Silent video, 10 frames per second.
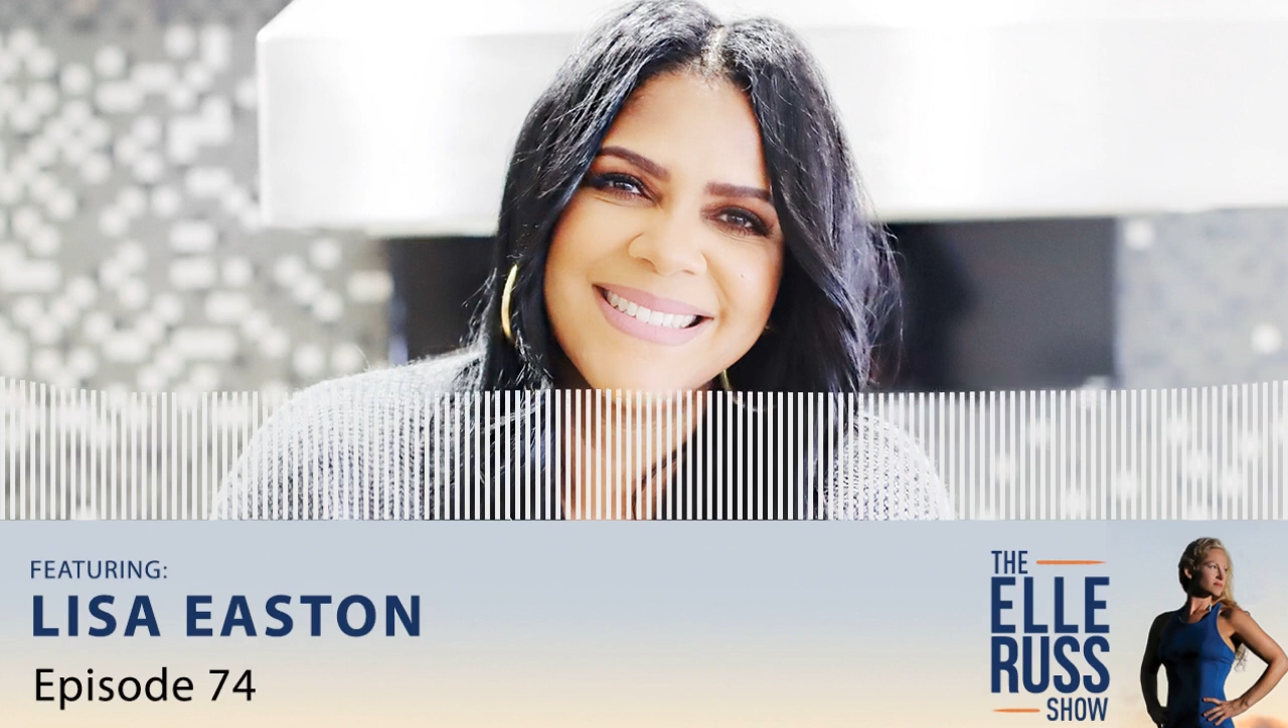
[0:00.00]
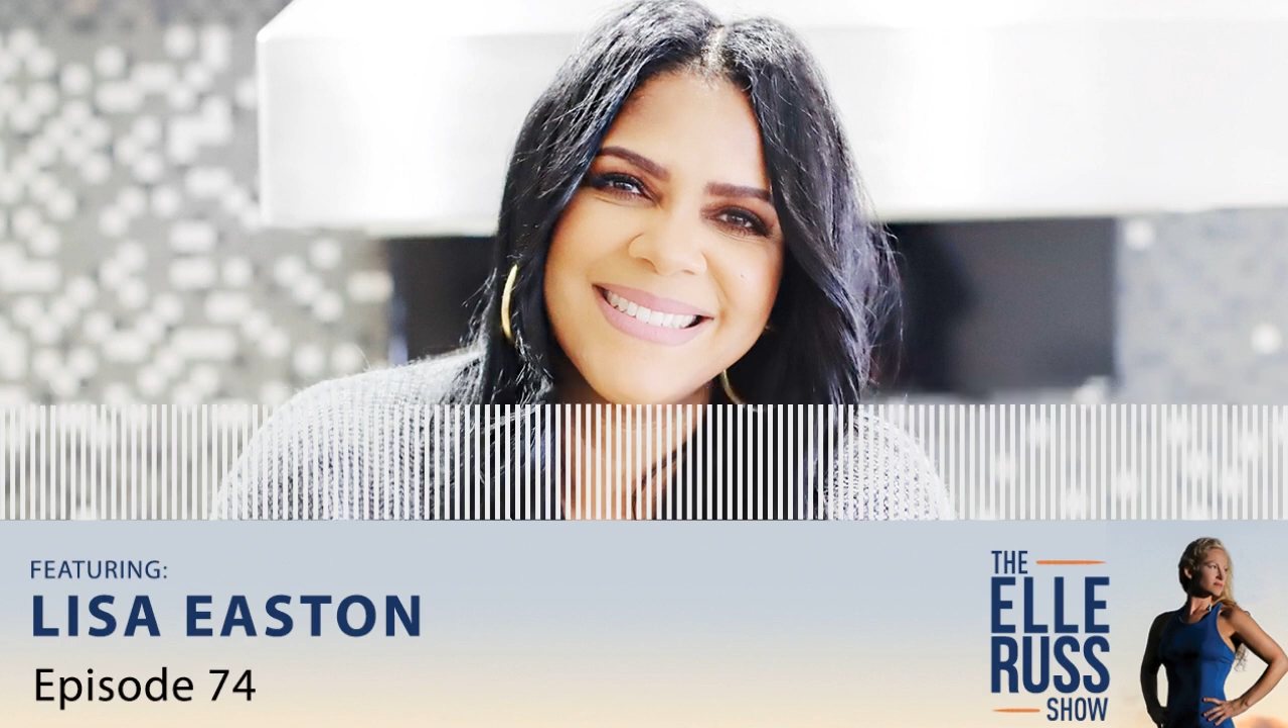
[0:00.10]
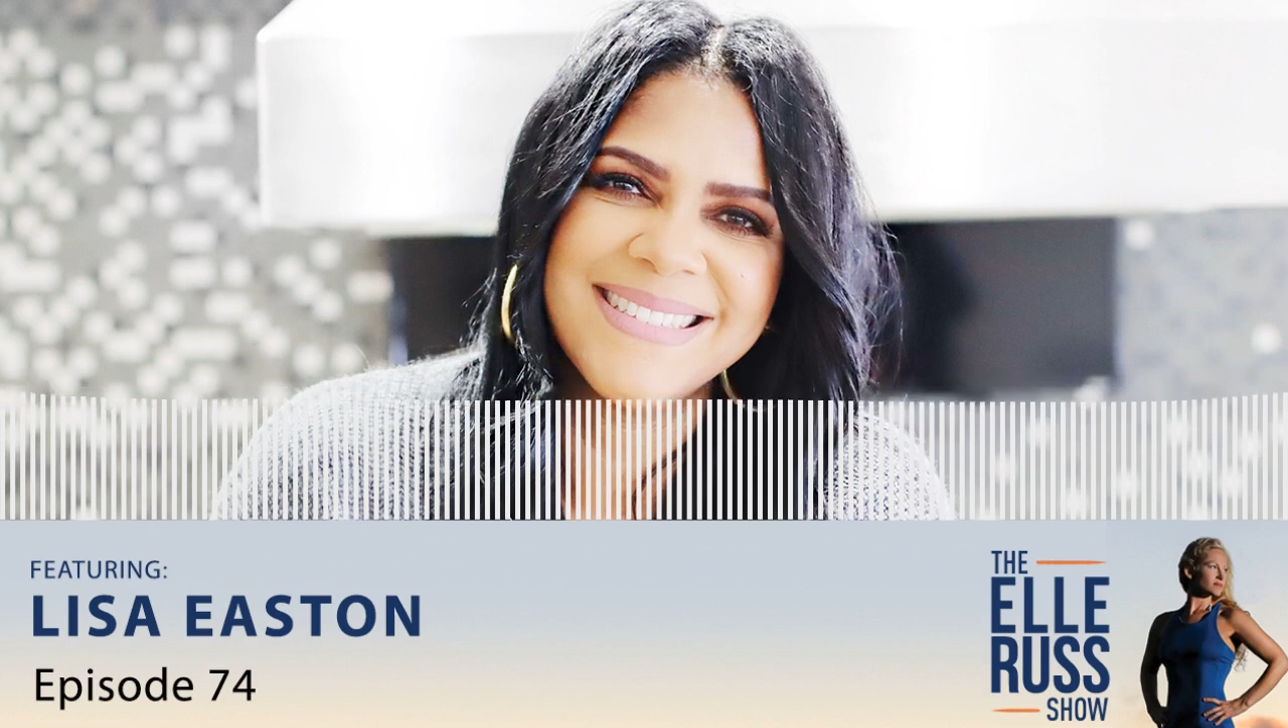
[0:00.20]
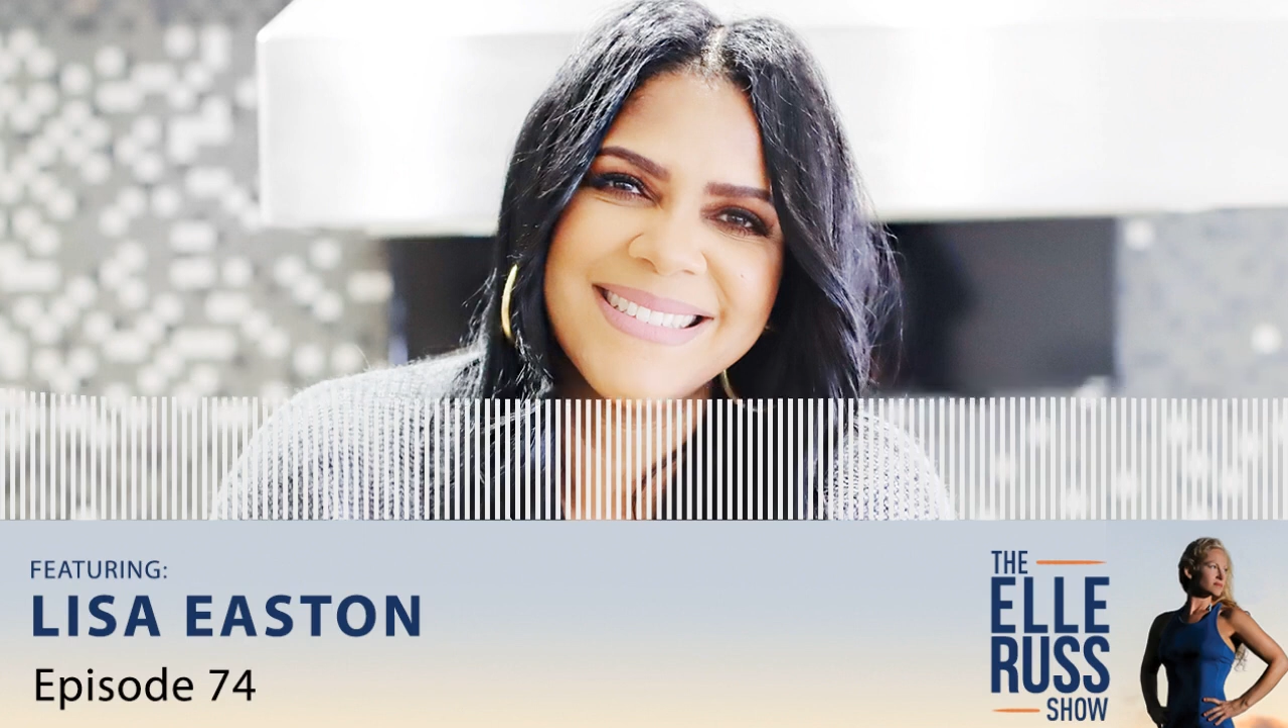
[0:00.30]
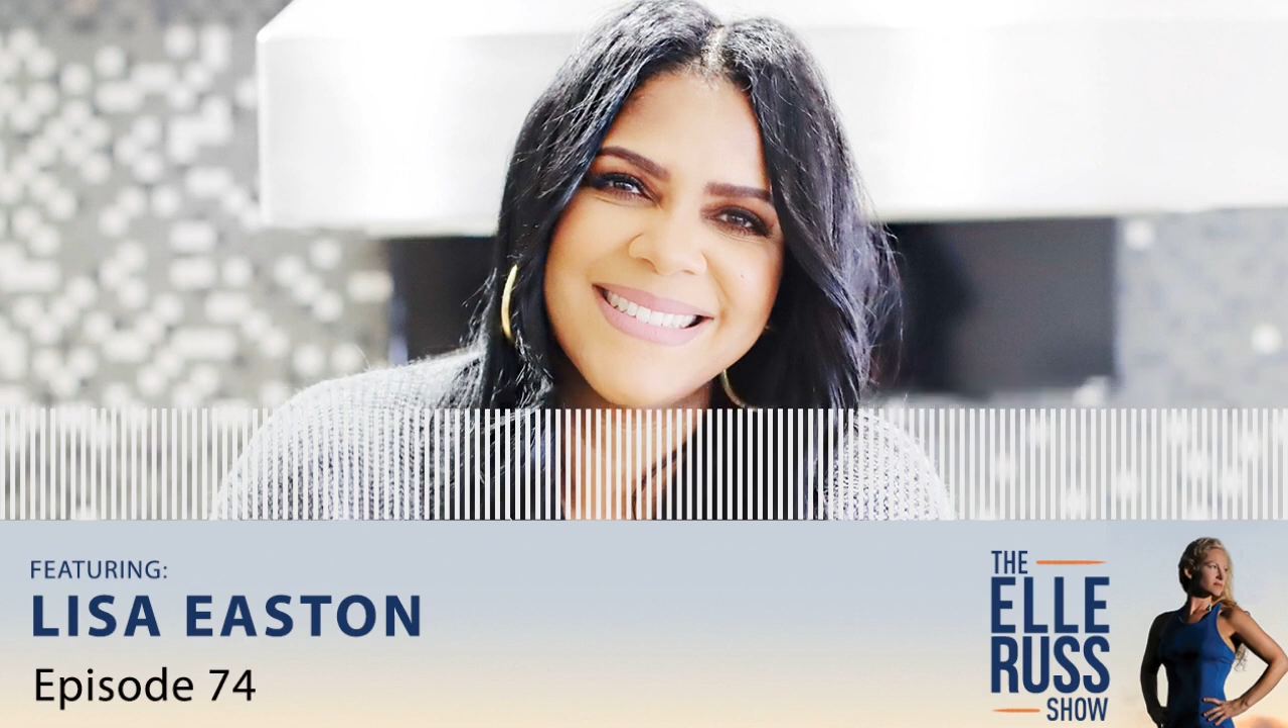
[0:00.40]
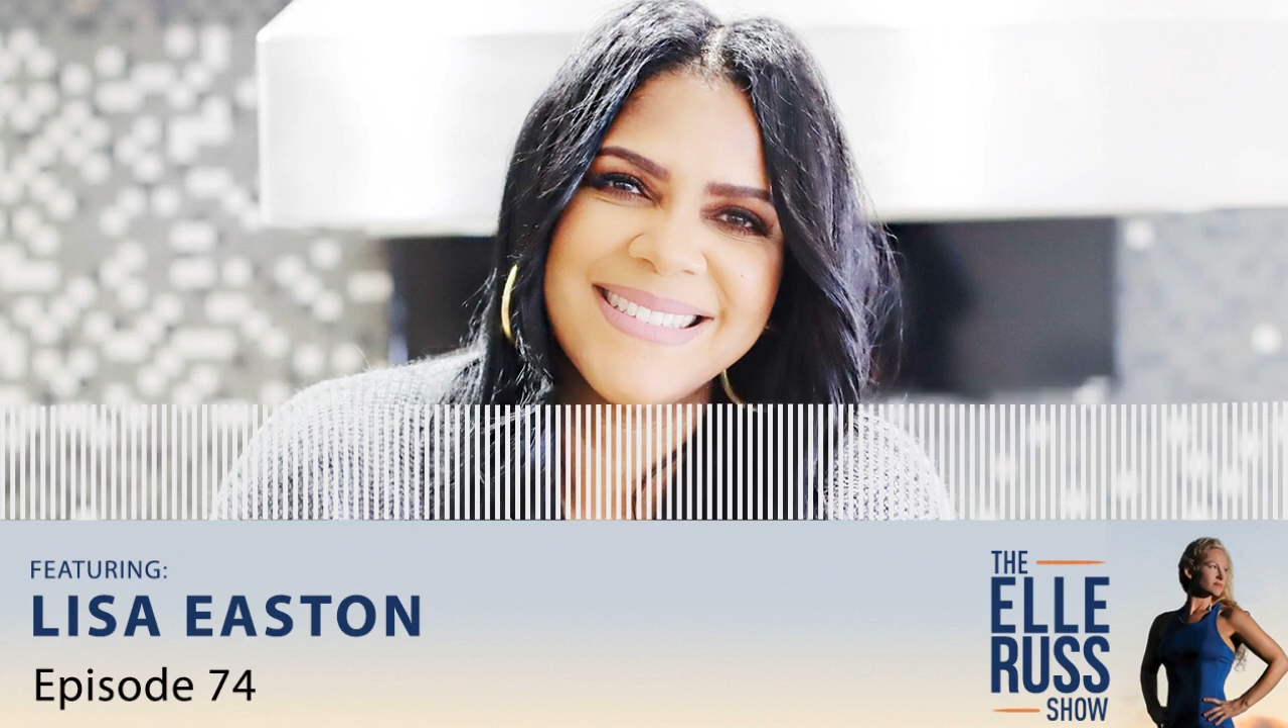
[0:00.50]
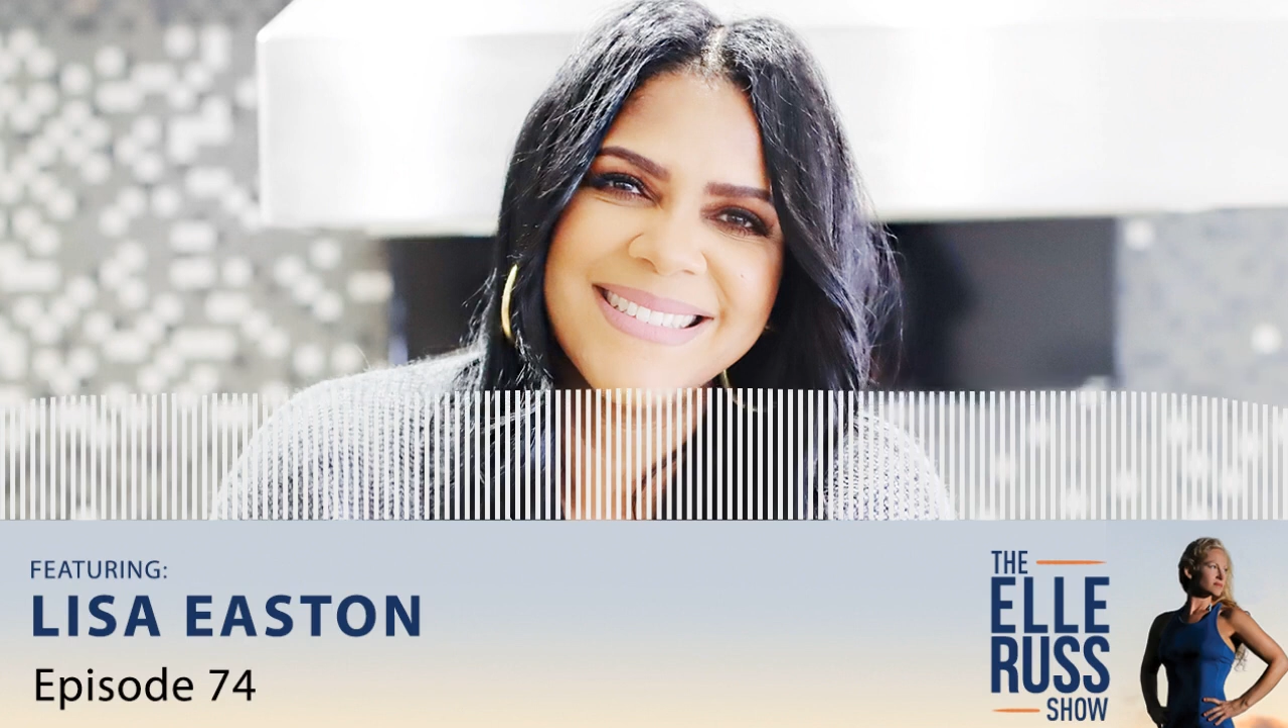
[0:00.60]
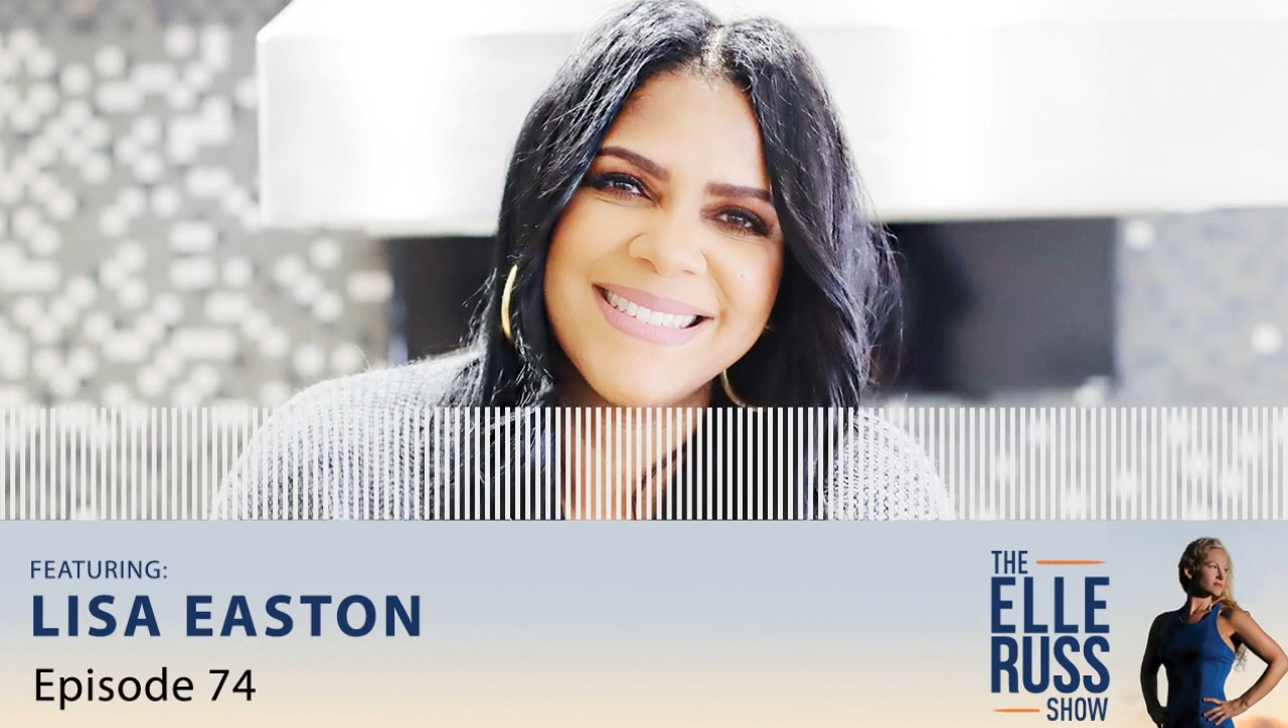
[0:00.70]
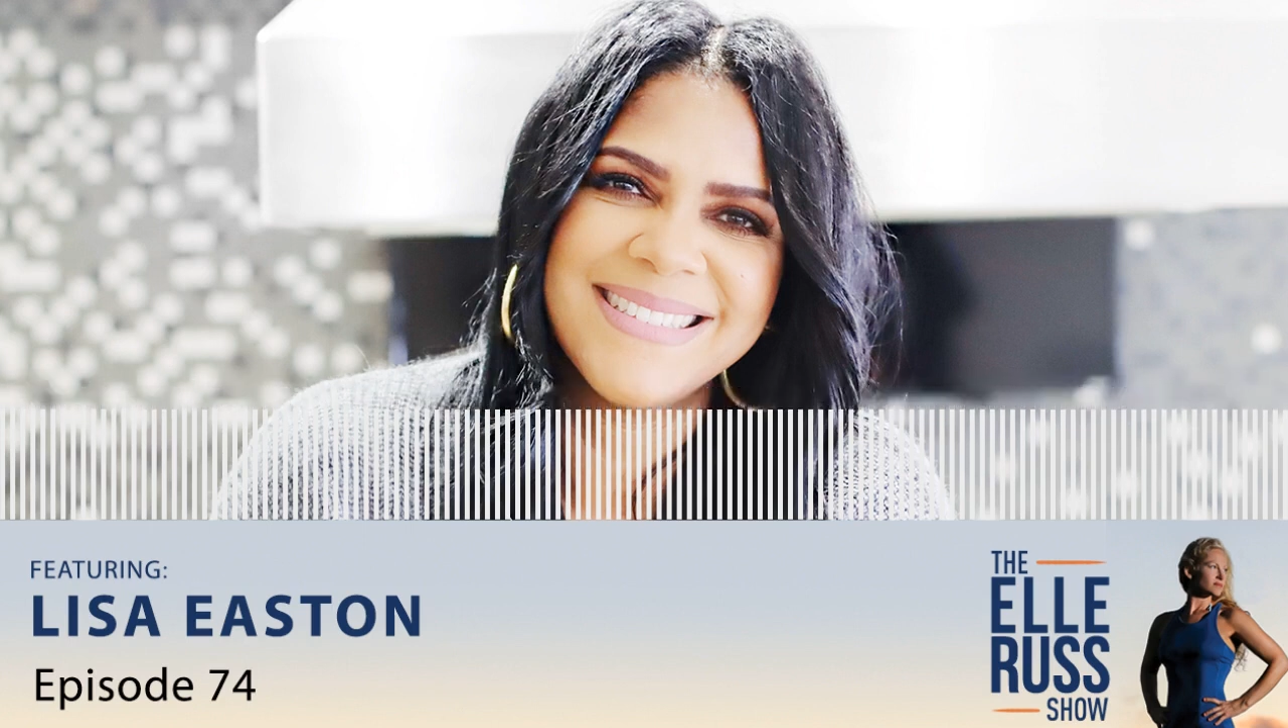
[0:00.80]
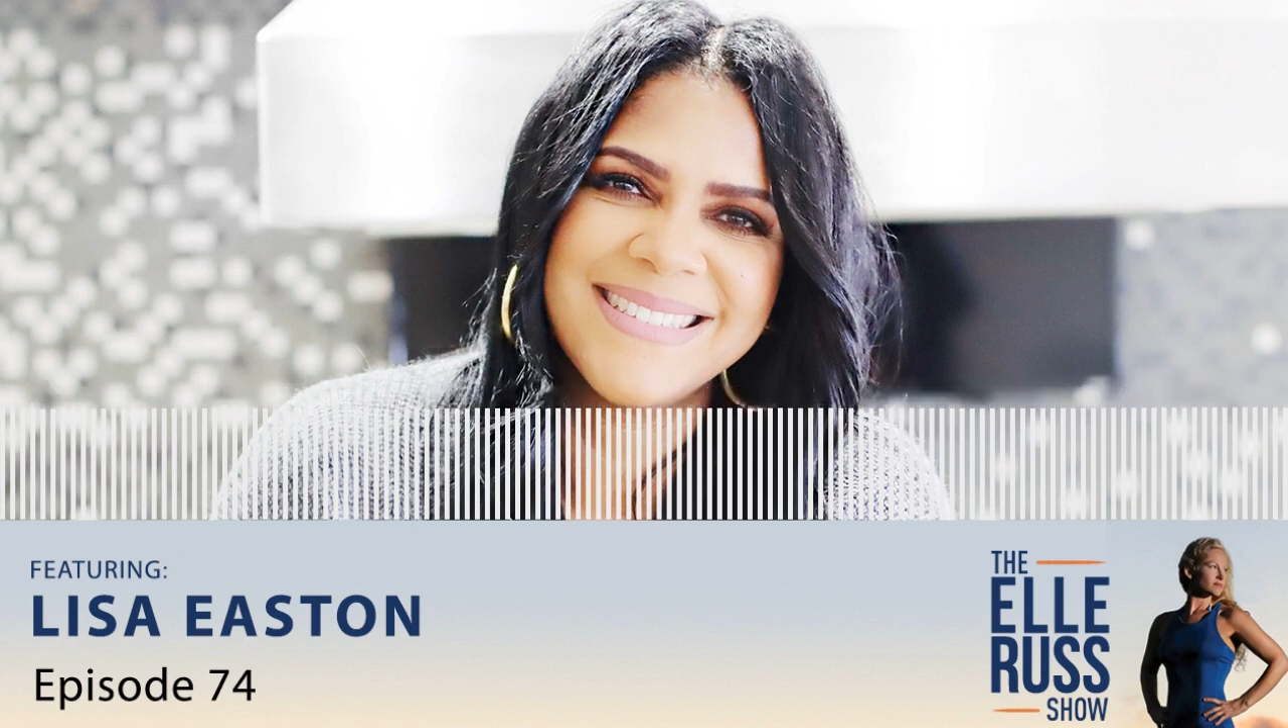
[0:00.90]
they talk the
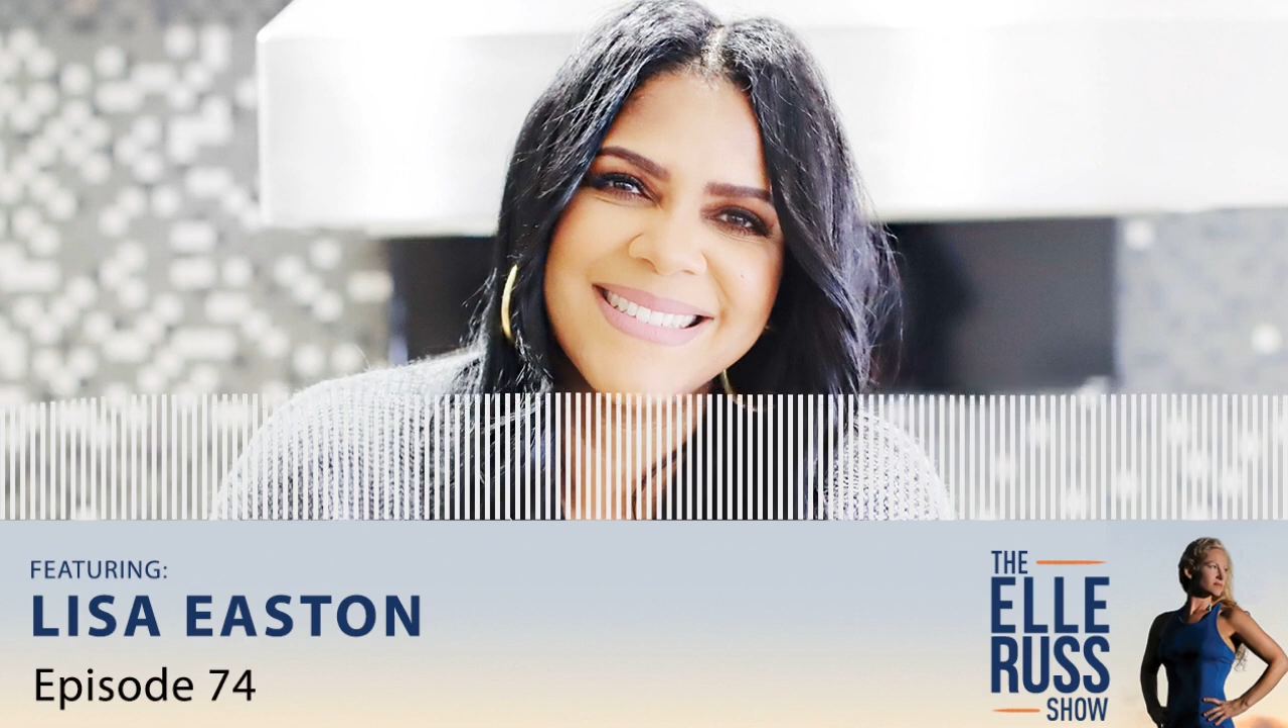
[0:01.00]
good